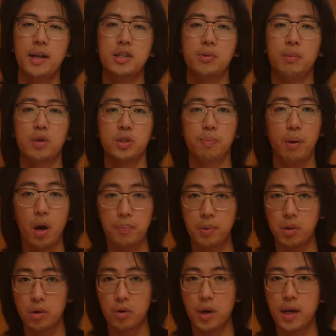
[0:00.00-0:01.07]
It's the most
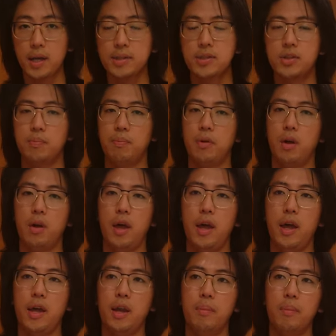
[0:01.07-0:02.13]
popularized
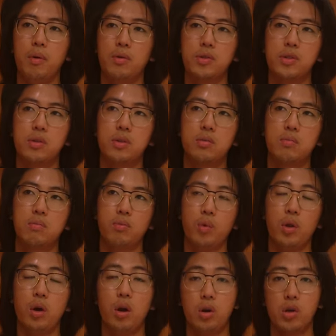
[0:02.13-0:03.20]
and most,
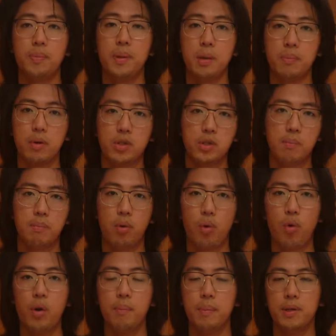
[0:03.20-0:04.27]
well, arguably most
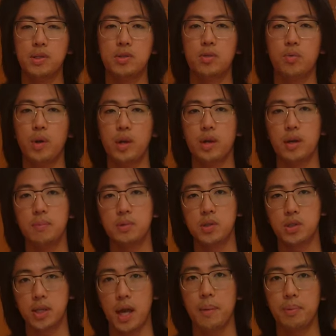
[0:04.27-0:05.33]
important muscle when it comes
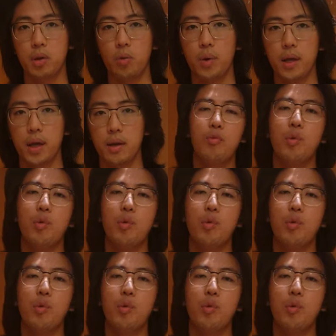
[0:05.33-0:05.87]
to scapular winging.